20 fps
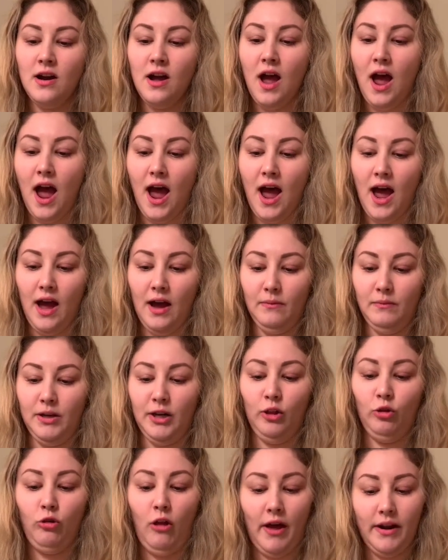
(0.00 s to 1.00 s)
And a
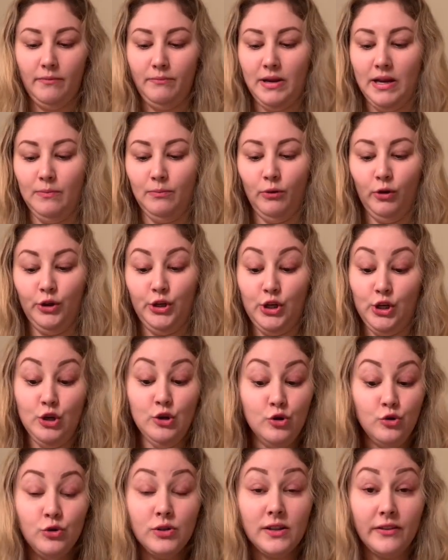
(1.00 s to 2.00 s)
lot of people
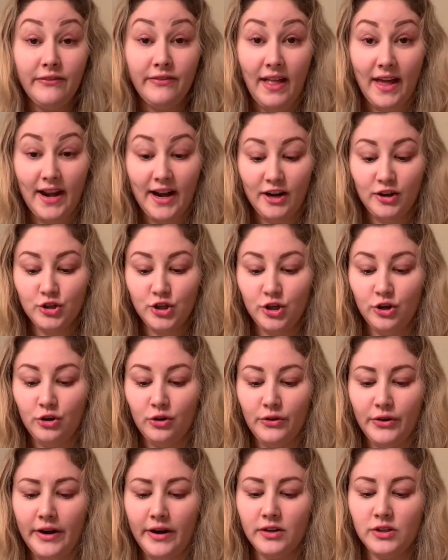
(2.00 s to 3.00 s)
use a flat iron to curl their hair.